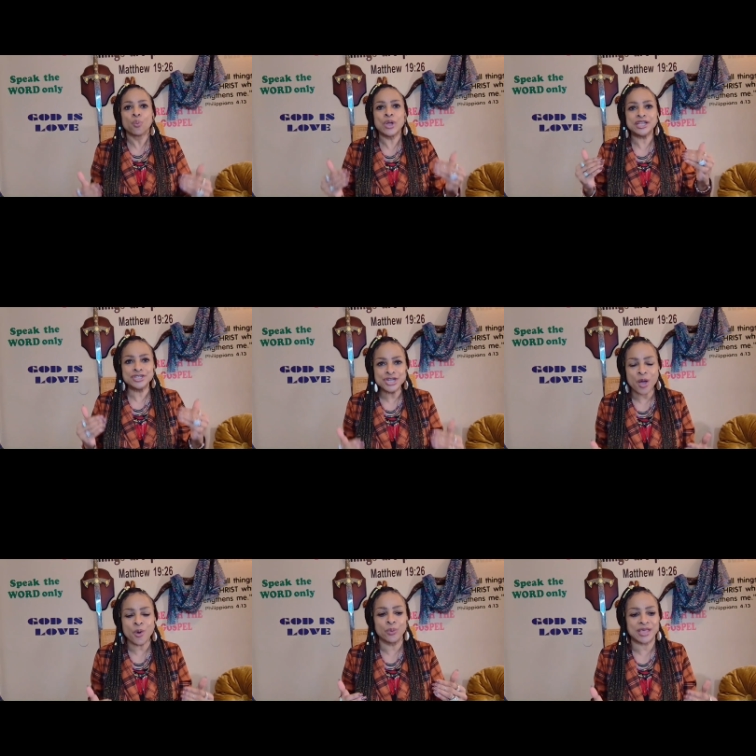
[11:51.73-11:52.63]
We
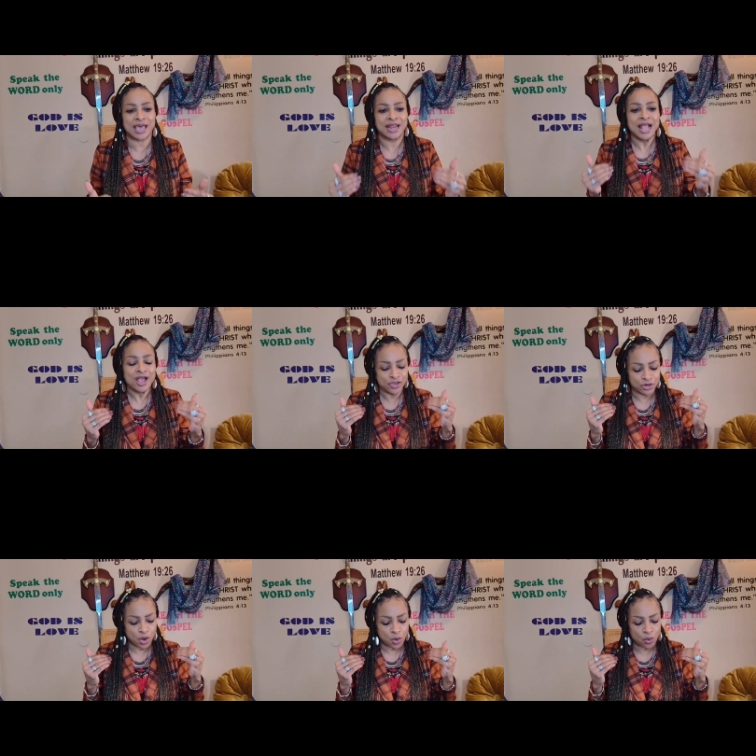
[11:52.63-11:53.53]
know that,
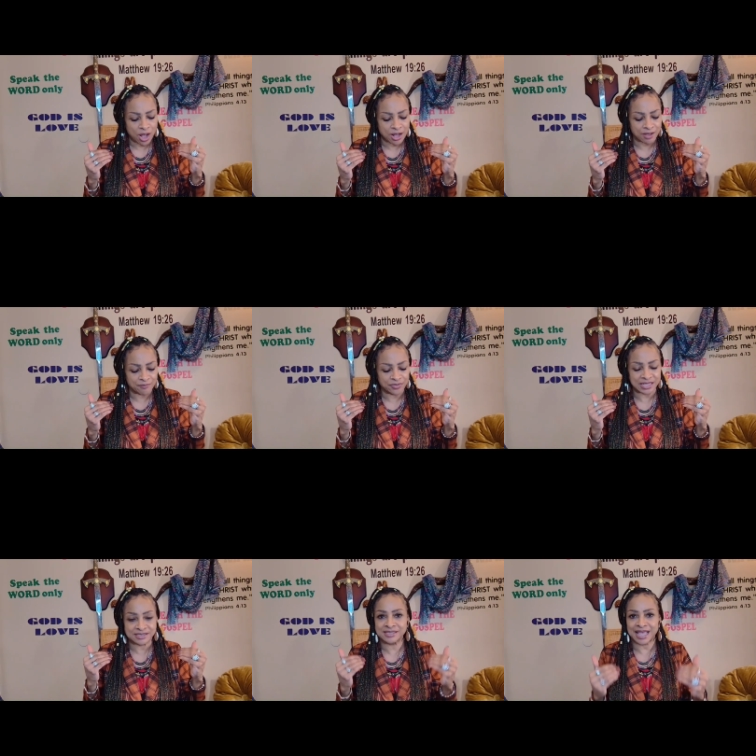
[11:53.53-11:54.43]
you know,
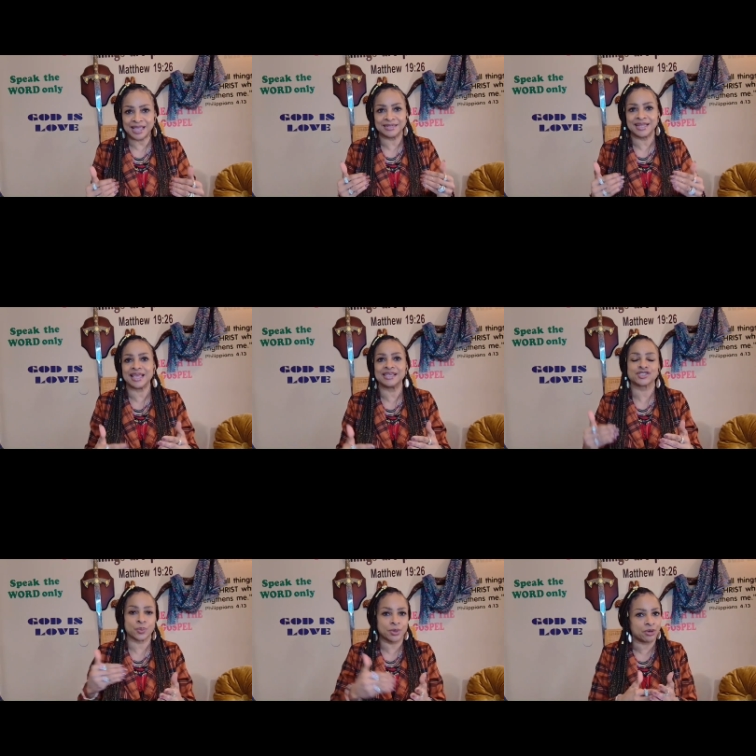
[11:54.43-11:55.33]
that Satan
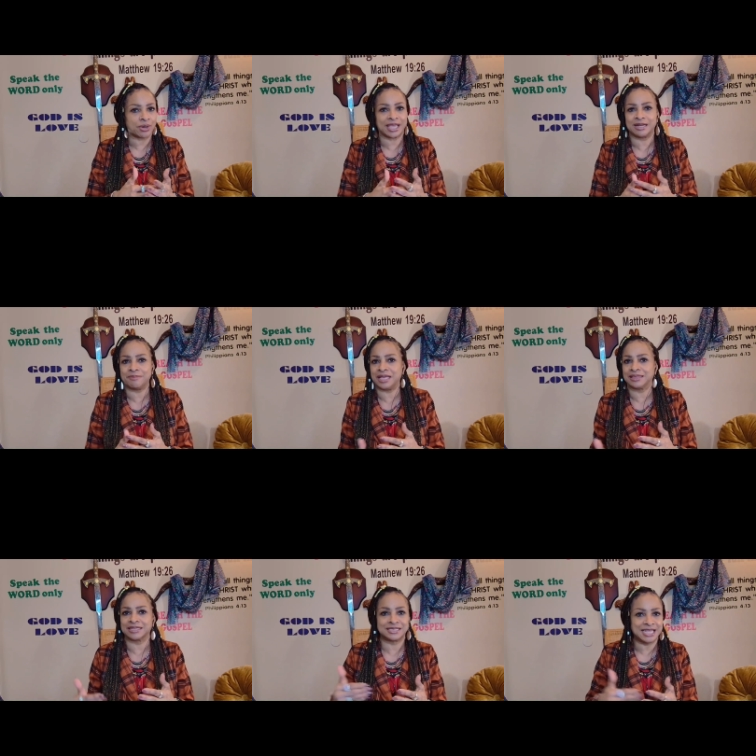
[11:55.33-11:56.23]
is a real
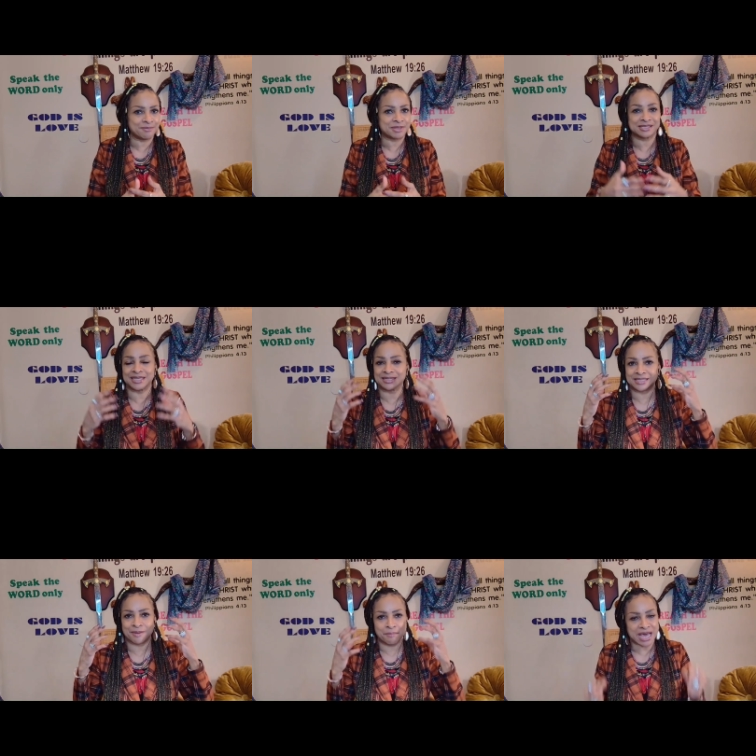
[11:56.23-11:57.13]
enemy, the demons,
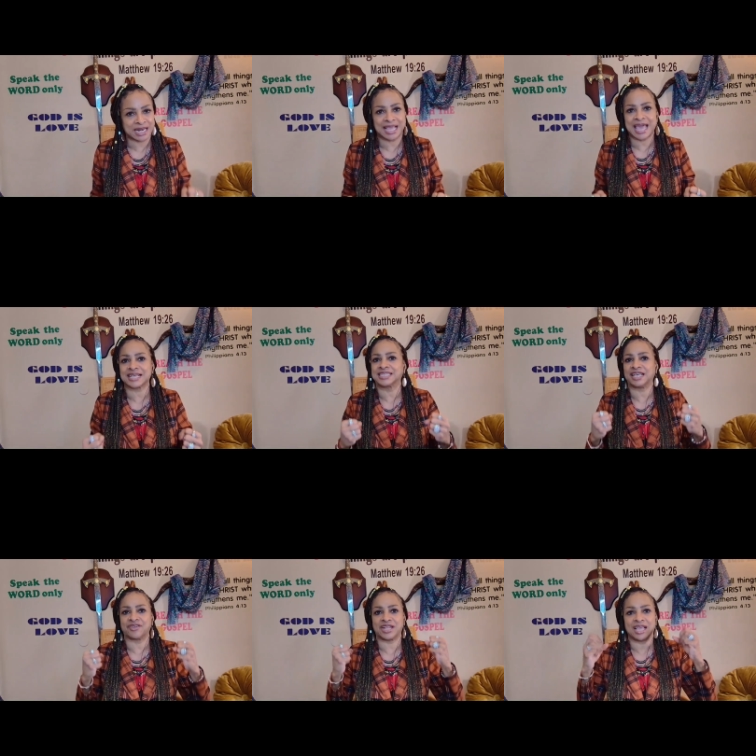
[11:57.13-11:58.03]
the demonic
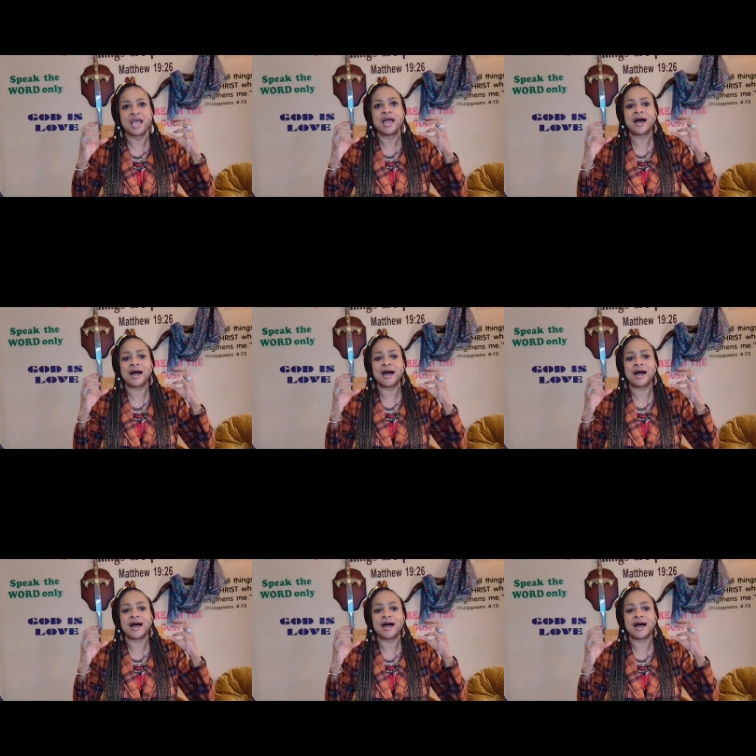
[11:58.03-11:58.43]
activity.